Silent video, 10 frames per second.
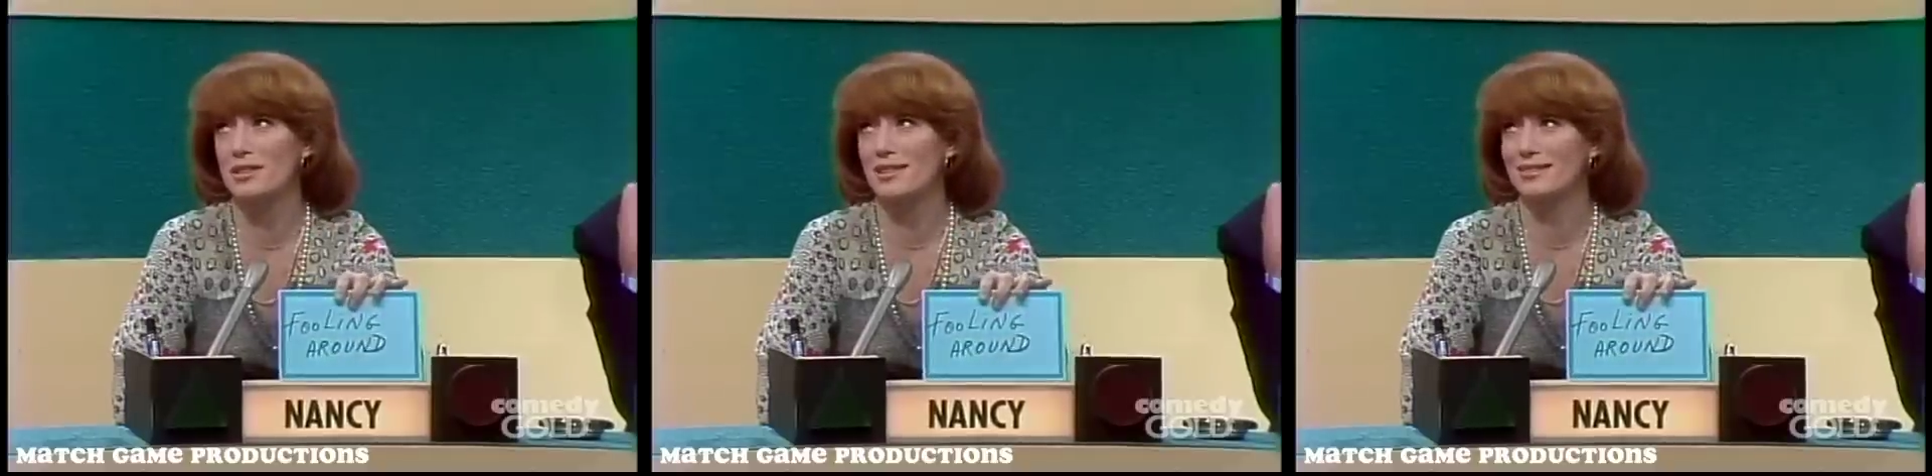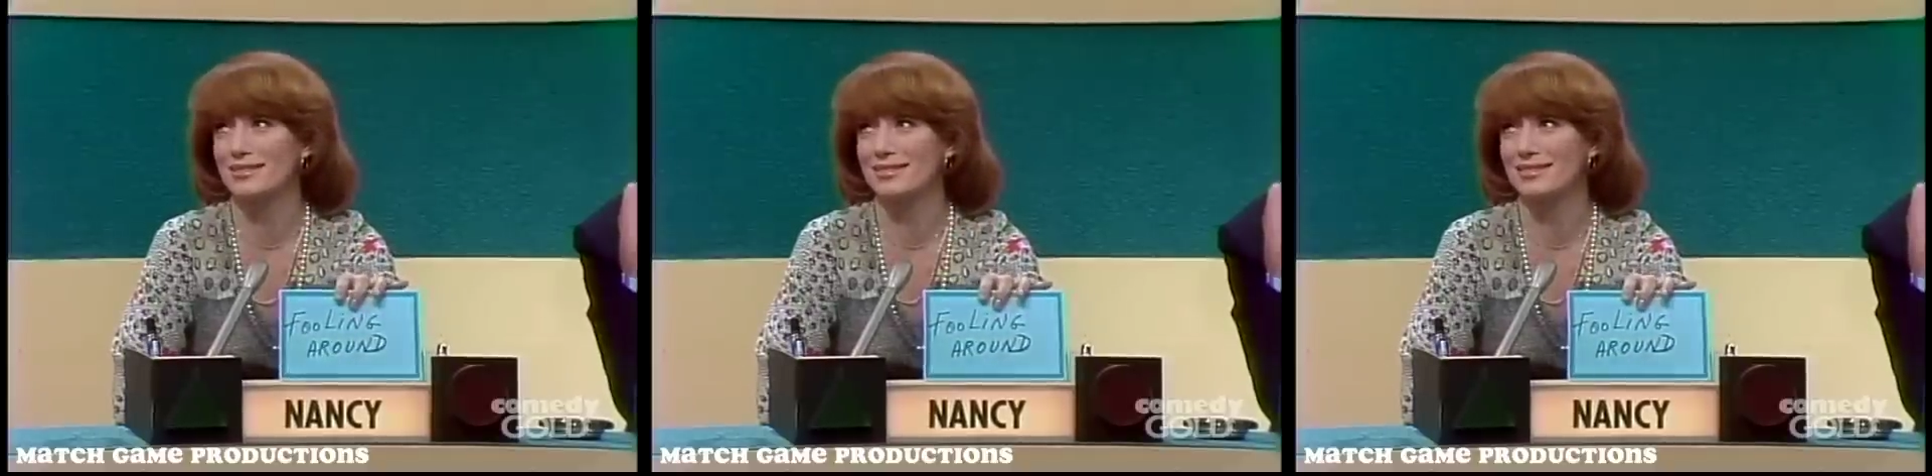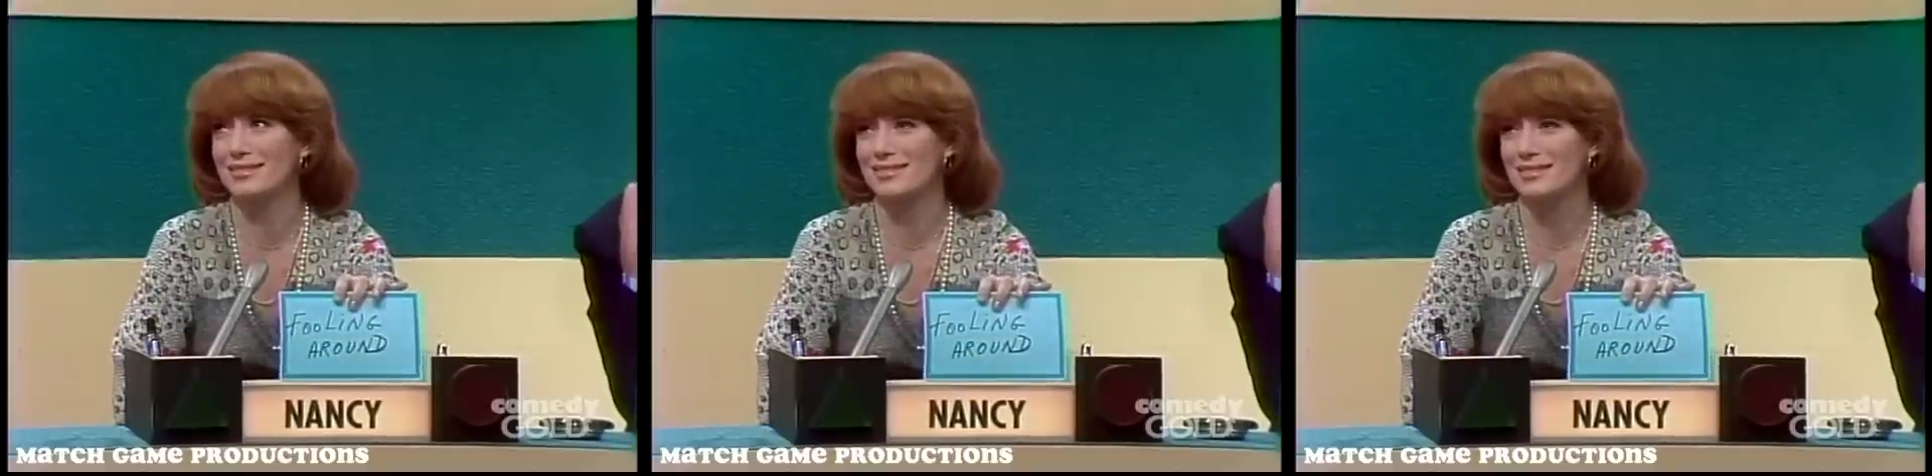Fooling
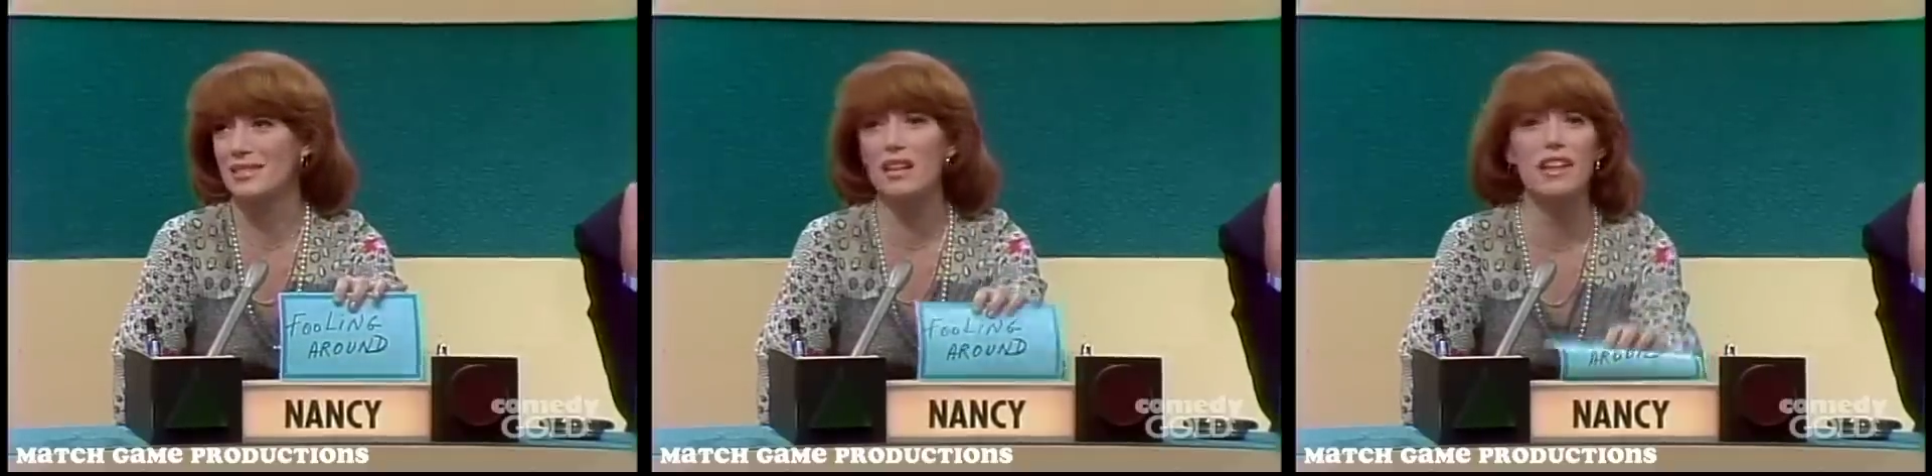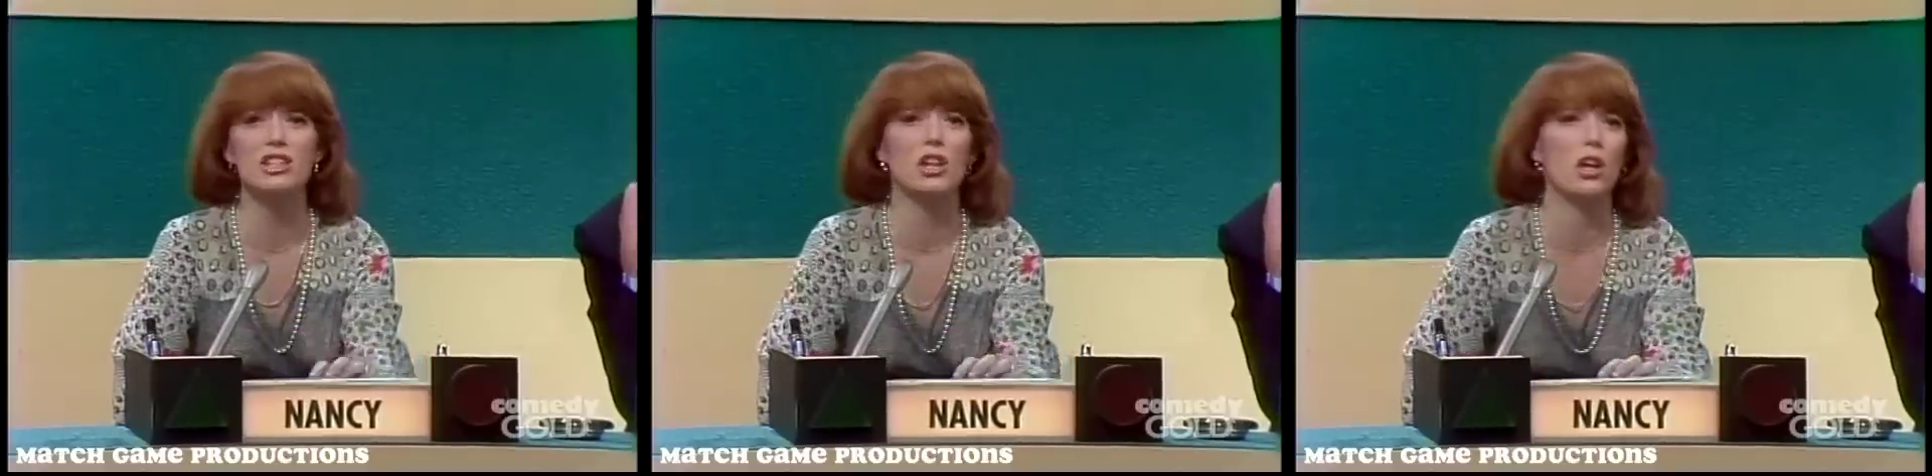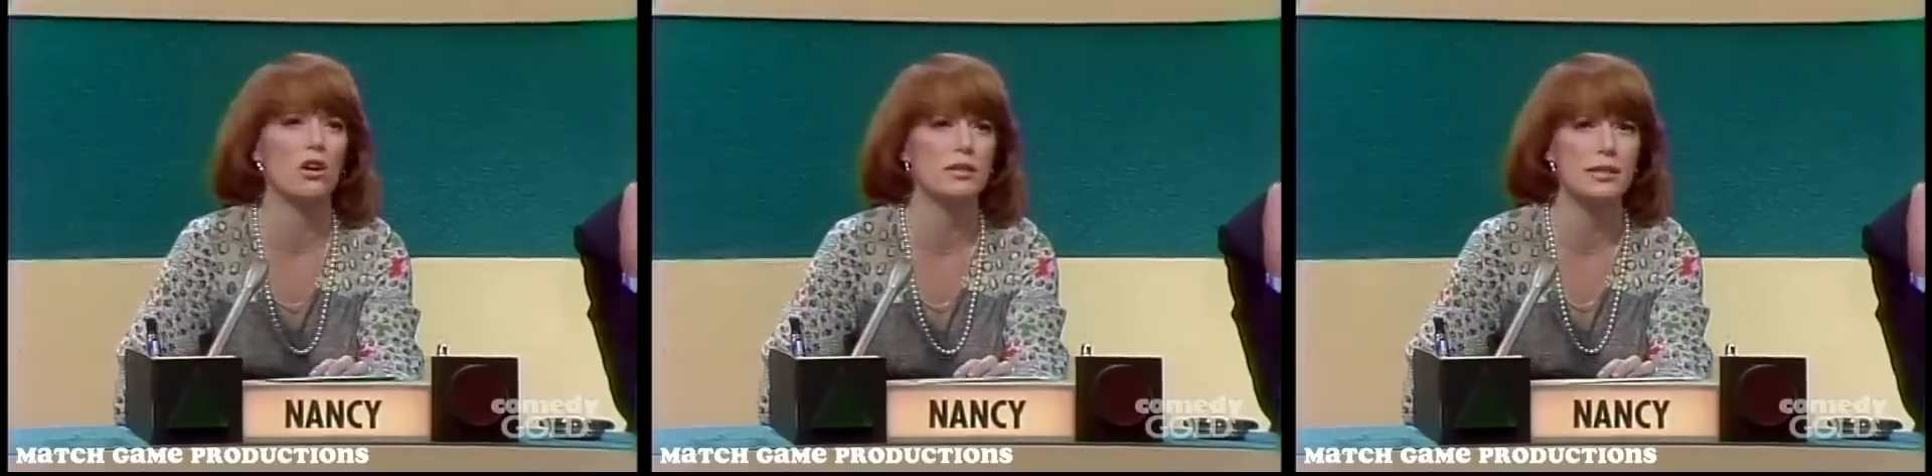around. Now that's
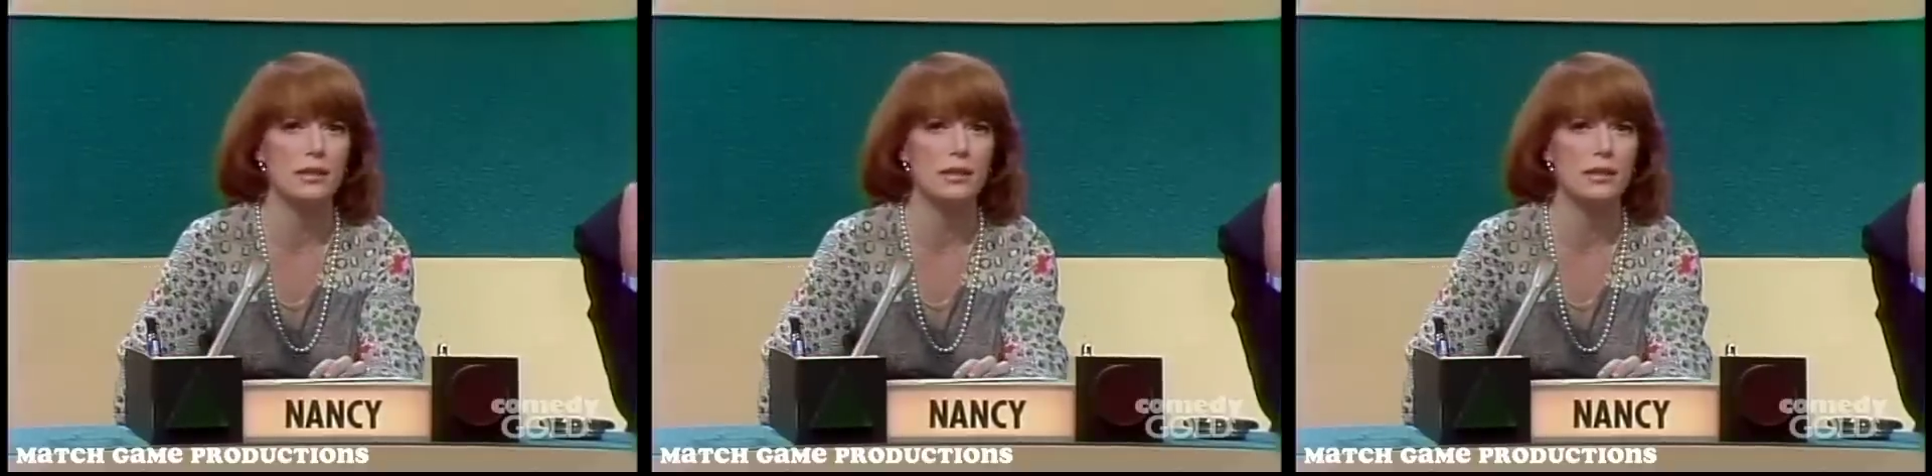close.